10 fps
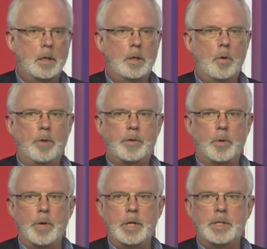the North
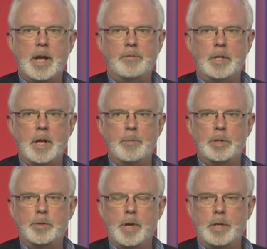Koreans have to
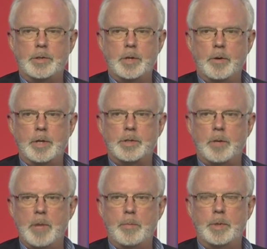demonstrate a serious
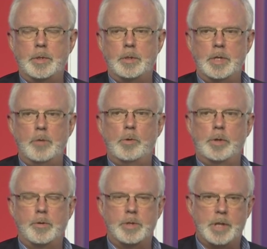commitment to
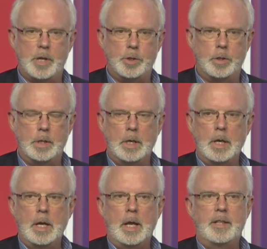denuclearization.
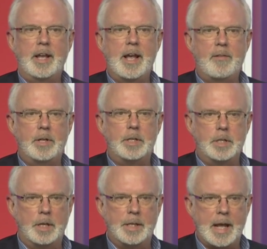They haven't
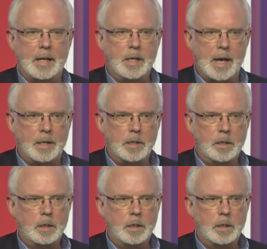done that yet.